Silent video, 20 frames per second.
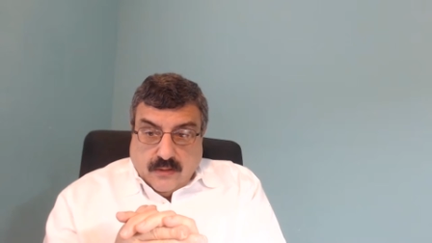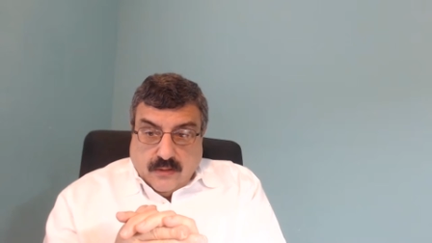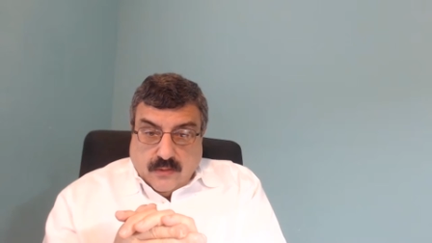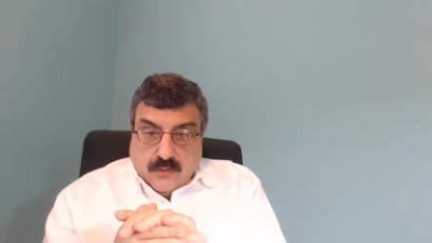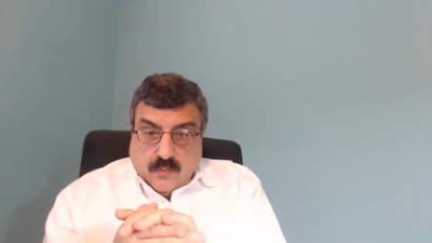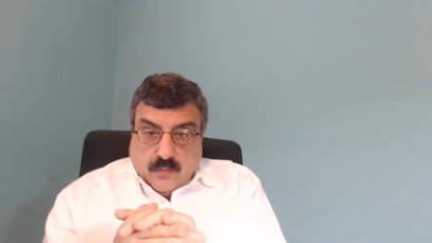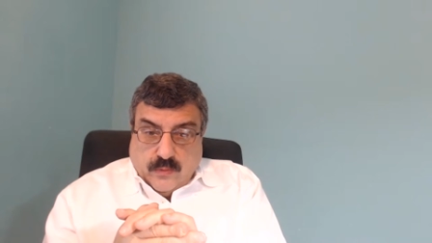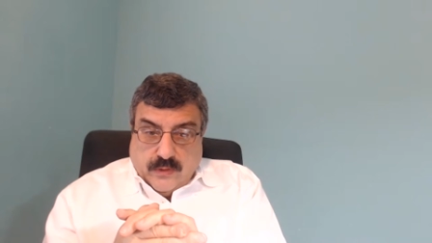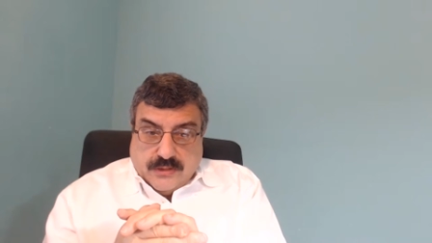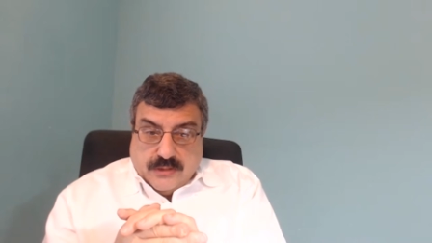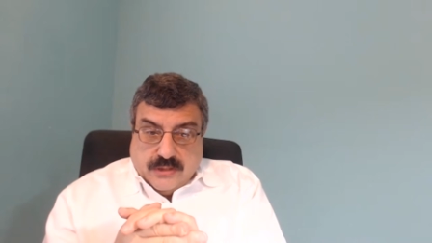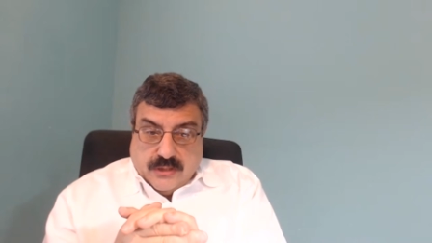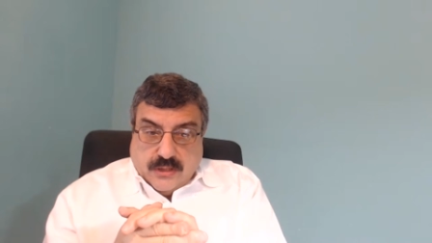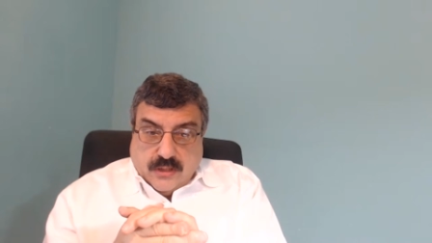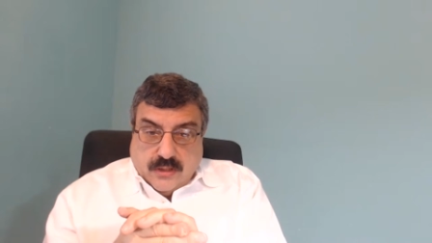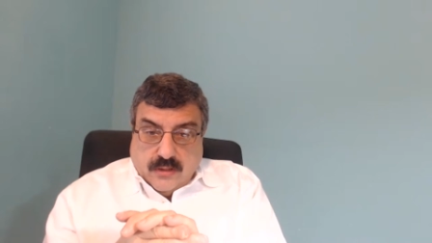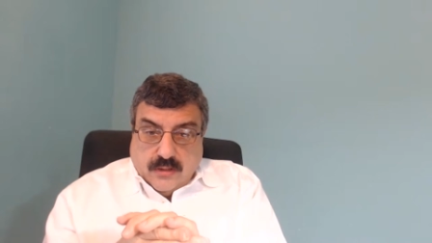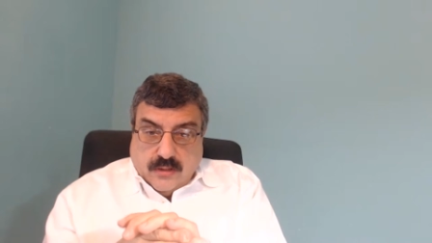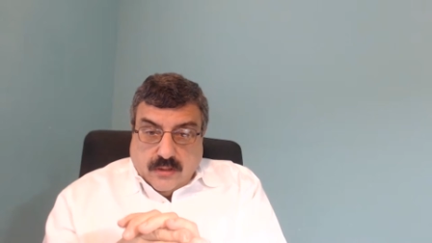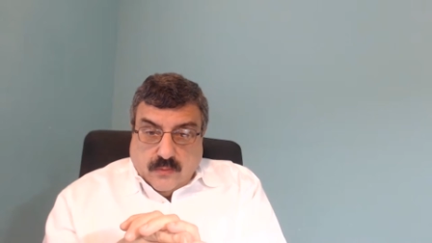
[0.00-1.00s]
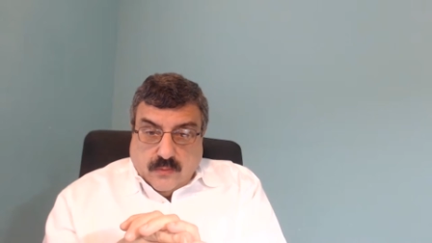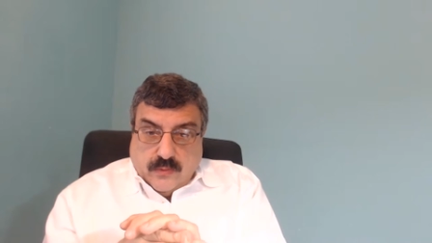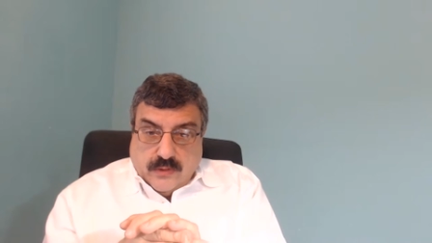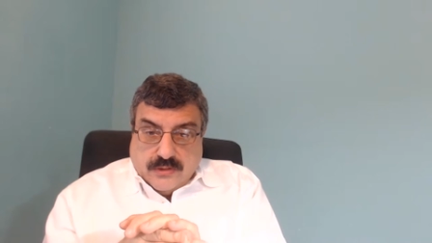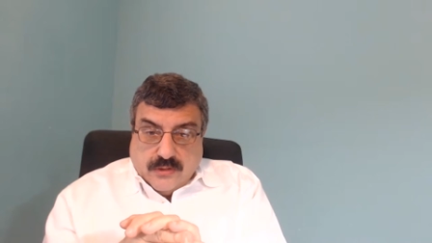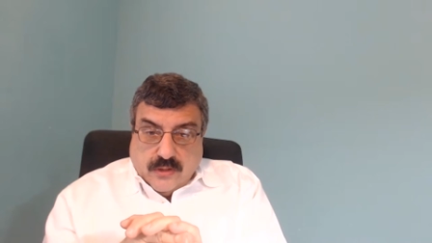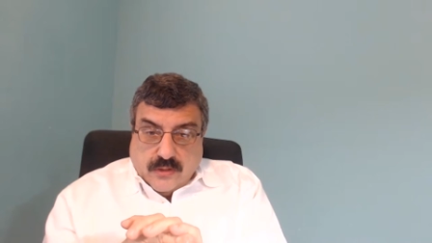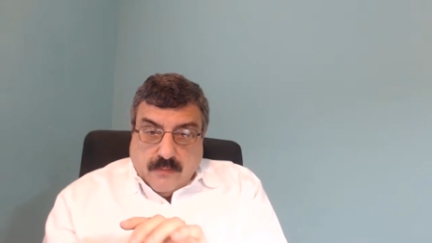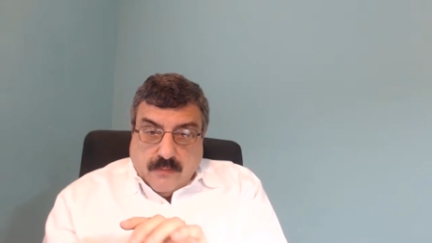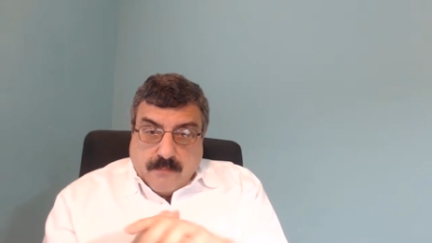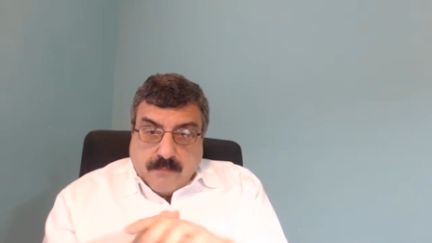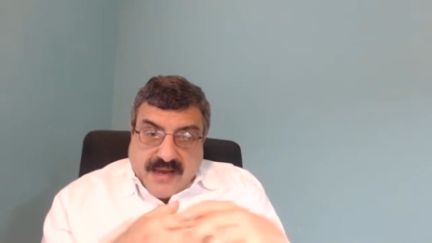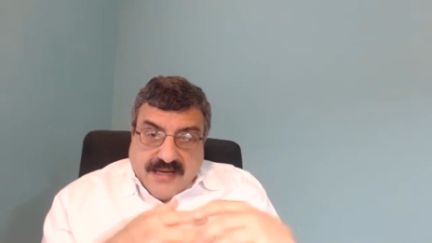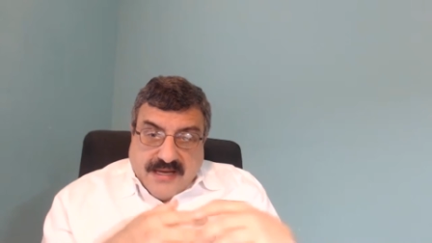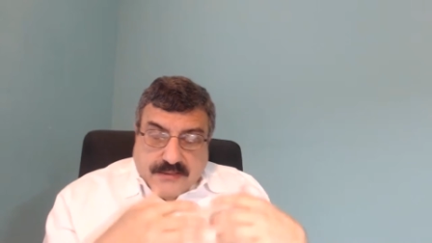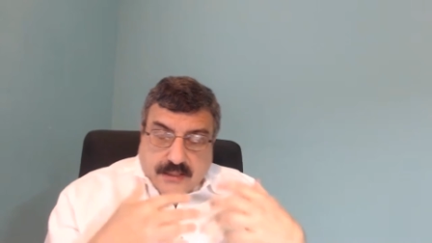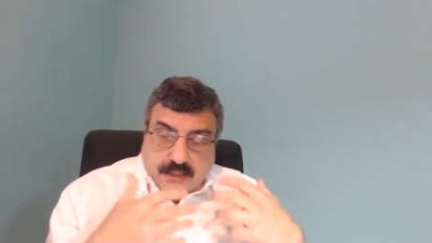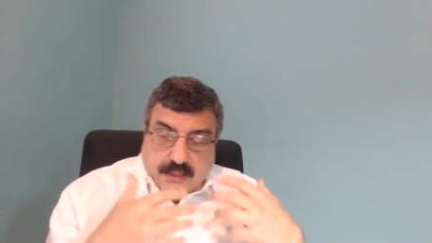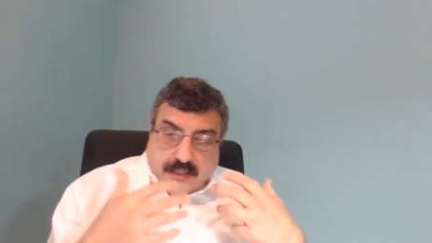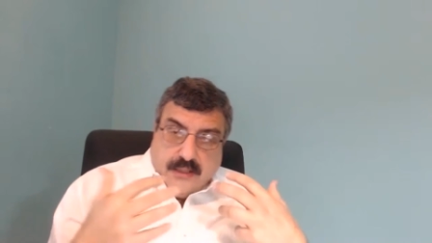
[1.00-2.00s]
which are the
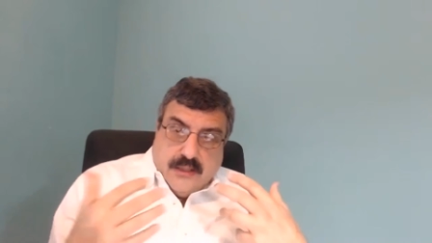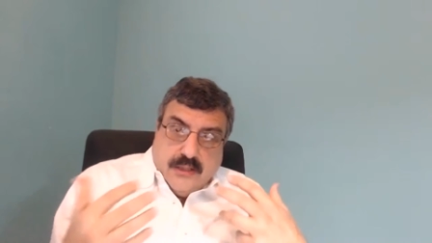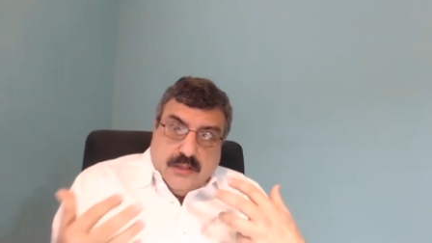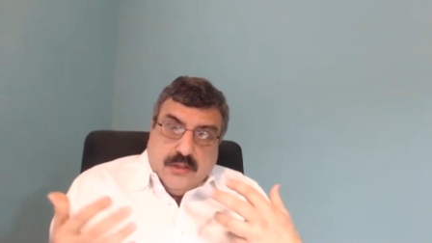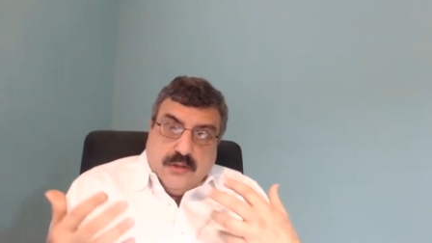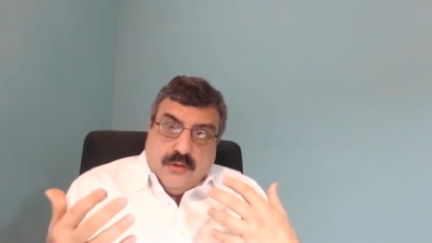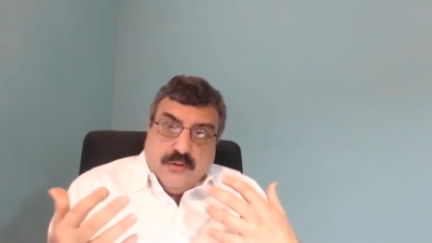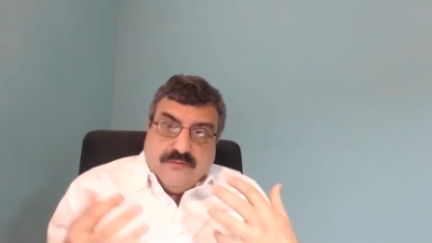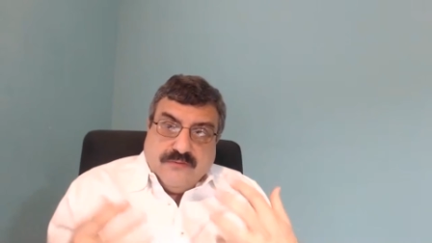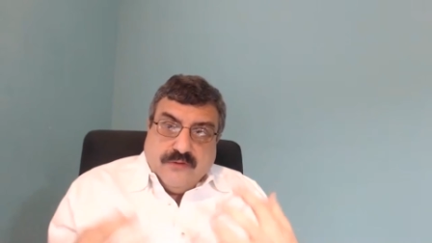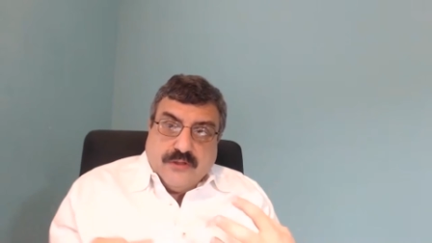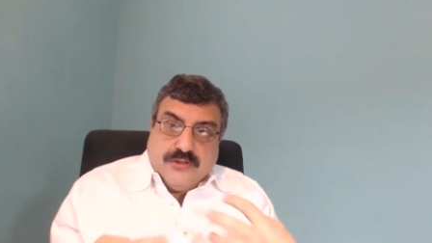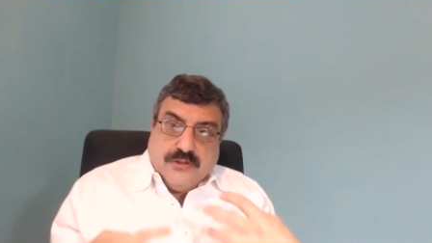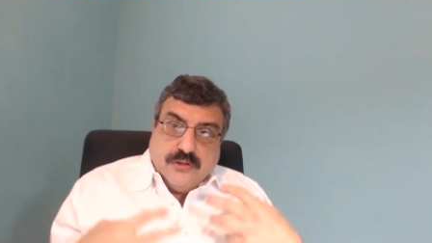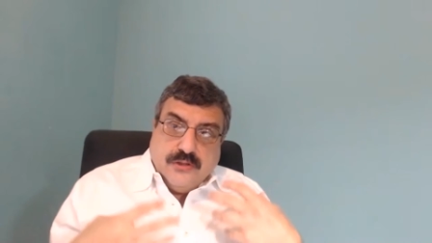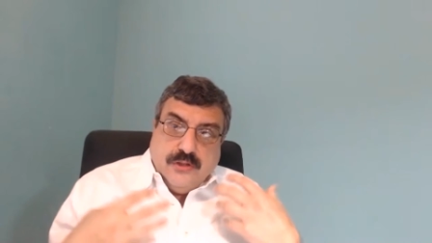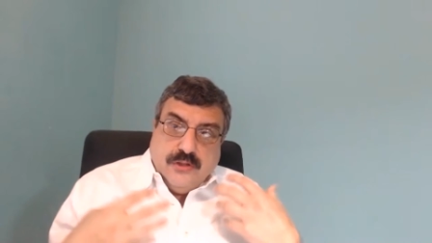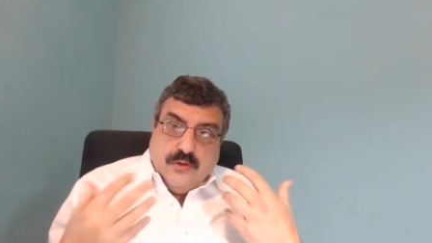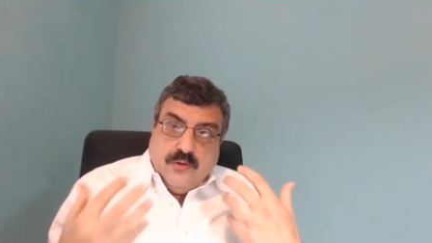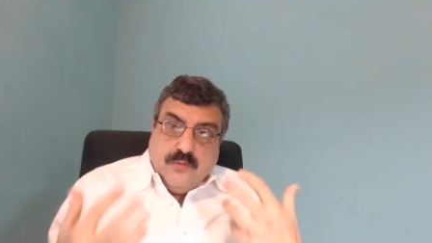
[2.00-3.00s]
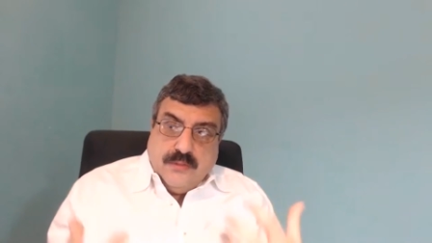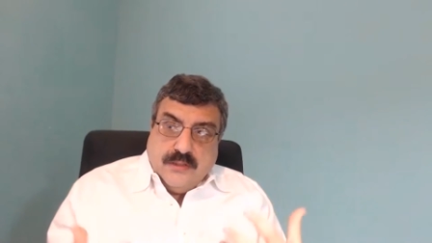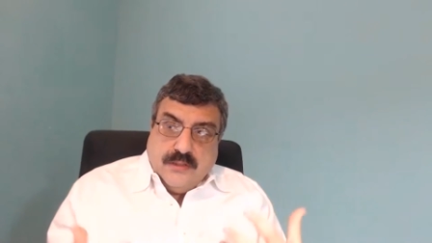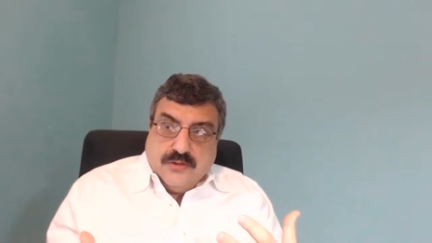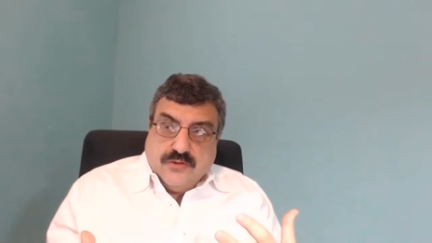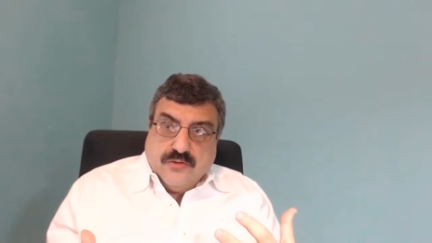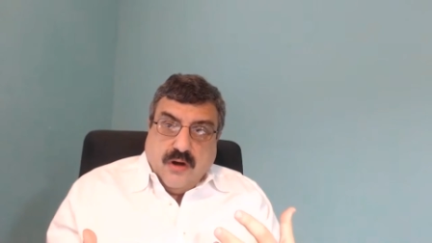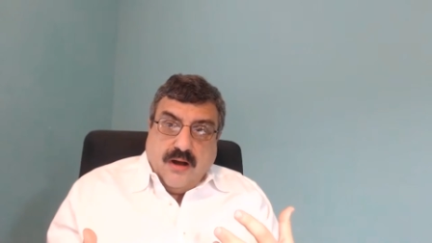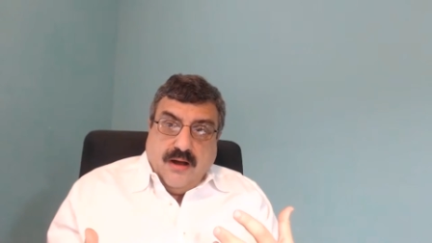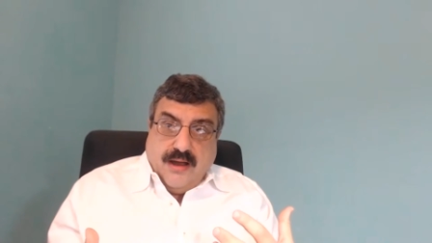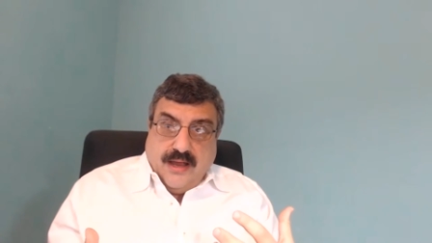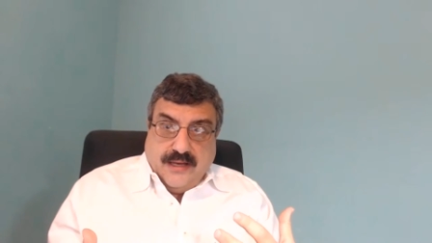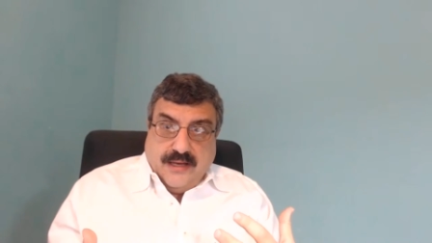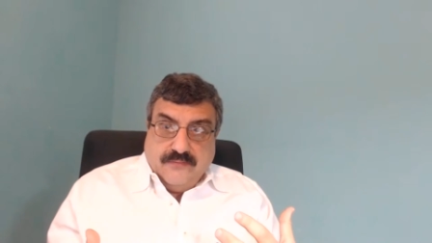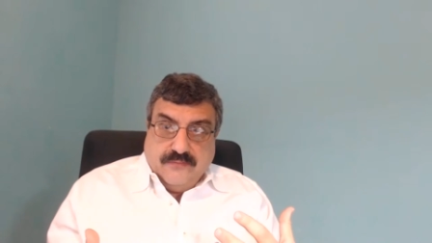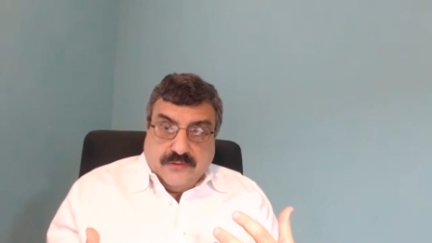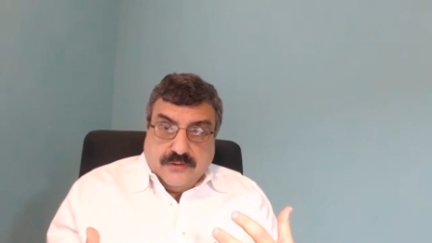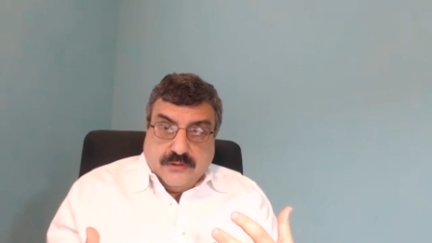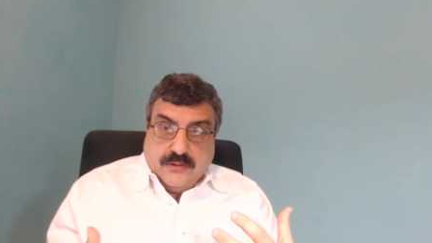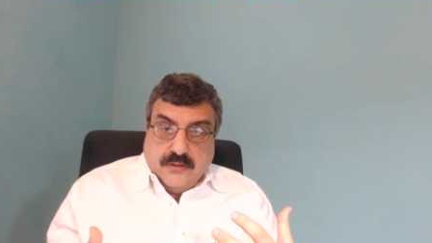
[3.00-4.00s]
basic universal human
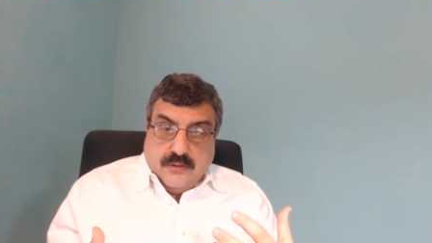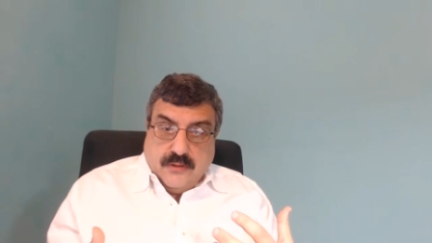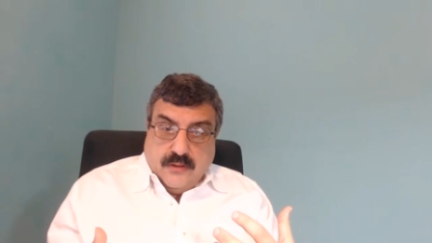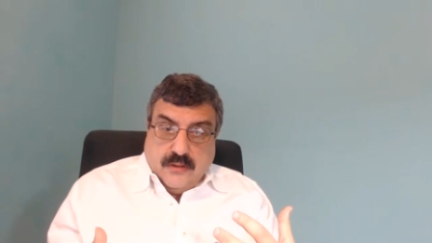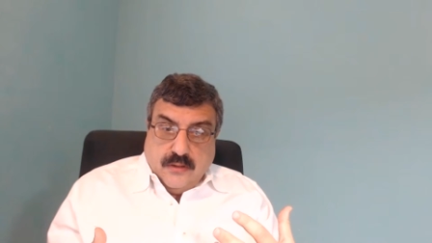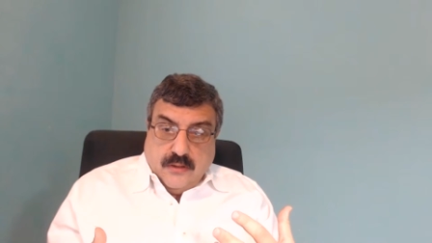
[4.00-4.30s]
drives